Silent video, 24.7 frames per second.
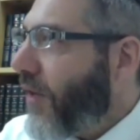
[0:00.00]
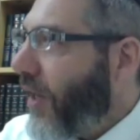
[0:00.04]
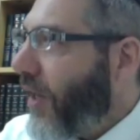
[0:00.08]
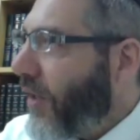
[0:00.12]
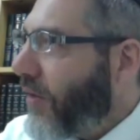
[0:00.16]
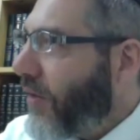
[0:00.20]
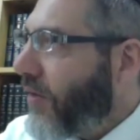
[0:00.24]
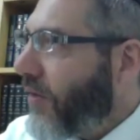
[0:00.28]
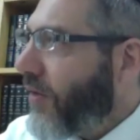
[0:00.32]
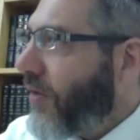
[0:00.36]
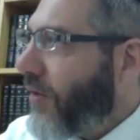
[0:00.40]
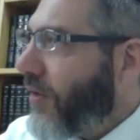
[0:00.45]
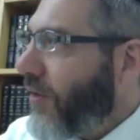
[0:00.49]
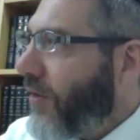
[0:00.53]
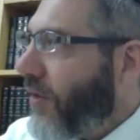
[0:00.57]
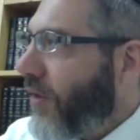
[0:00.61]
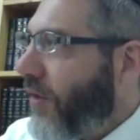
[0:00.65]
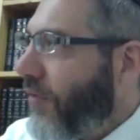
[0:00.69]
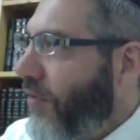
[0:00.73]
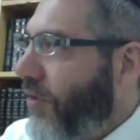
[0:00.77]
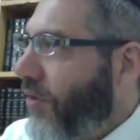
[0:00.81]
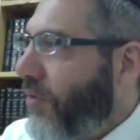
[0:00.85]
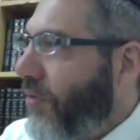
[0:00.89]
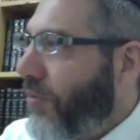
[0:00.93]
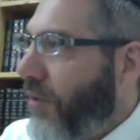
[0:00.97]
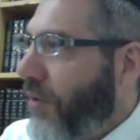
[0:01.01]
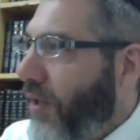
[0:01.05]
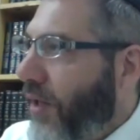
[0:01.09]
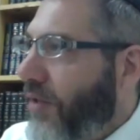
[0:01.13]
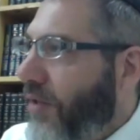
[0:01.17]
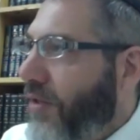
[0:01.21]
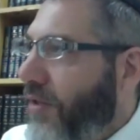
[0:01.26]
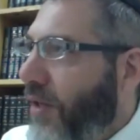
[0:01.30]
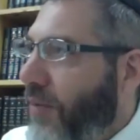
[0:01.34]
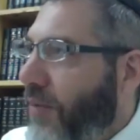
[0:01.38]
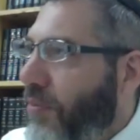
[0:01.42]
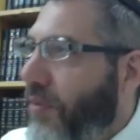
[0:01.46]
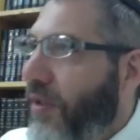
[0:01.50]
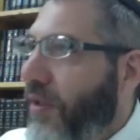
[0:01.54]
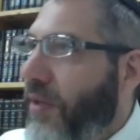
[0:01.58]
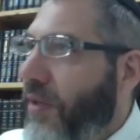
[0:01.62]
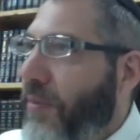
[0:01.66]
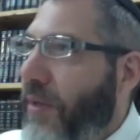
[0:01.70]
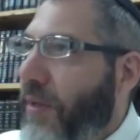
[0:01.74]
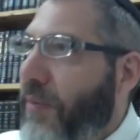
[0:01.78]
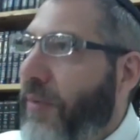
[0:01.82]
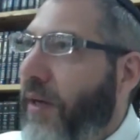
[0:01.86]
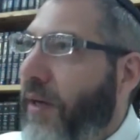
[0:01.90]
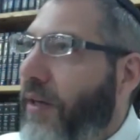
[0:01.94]
thing if you can realize that
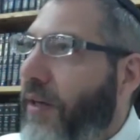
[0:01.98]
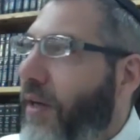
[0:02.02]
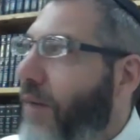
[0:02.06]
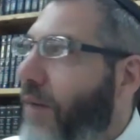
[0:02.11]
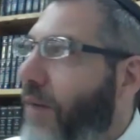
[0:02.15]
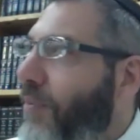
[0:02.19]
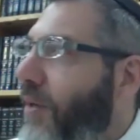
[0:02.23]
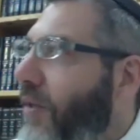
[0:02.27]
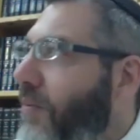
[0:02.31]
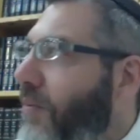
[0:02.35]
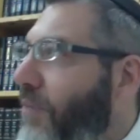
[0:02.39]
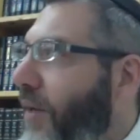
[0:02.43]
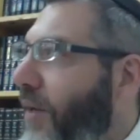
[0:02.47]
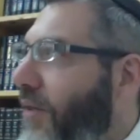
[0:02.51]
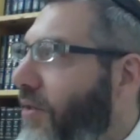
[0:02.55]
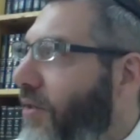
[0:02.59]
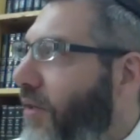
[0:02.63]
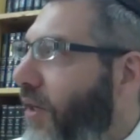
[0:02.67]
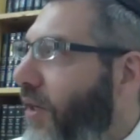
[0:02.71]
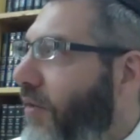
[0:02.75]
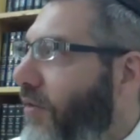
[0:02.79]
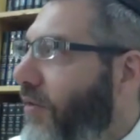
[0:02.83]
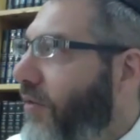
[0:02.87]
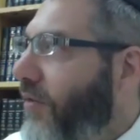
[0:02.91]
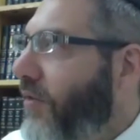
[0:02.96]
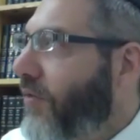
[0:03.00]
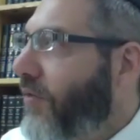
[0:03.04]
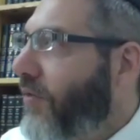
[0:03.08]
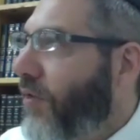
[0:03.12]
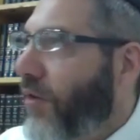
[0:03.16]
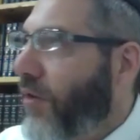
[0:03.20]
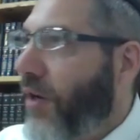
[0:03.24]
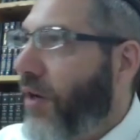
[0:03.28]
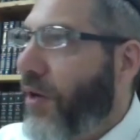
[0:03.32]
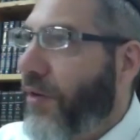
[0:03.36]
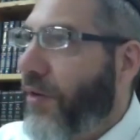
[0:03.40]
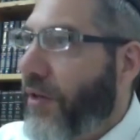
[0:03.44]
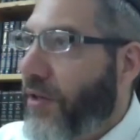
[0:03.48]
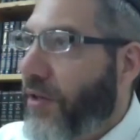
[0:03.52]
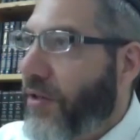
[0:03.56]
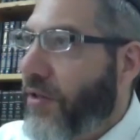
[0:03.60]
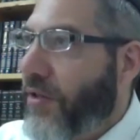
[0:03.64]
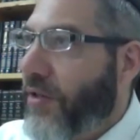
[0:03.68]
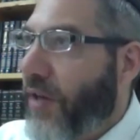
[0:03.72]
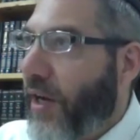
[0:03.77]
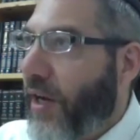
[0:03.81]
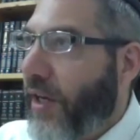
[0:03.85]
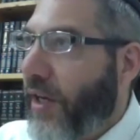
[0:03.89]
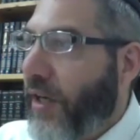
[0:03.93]
polygamy might not be the best thing for a healthy
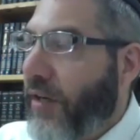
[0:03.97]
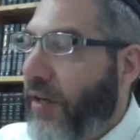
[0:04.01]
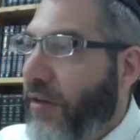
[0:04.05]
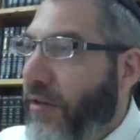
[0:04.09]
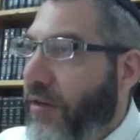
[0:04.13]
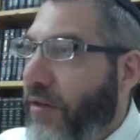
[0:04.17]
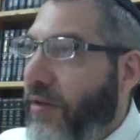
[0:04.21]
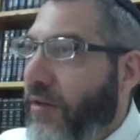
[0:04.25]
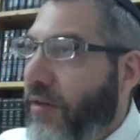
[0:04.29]
society.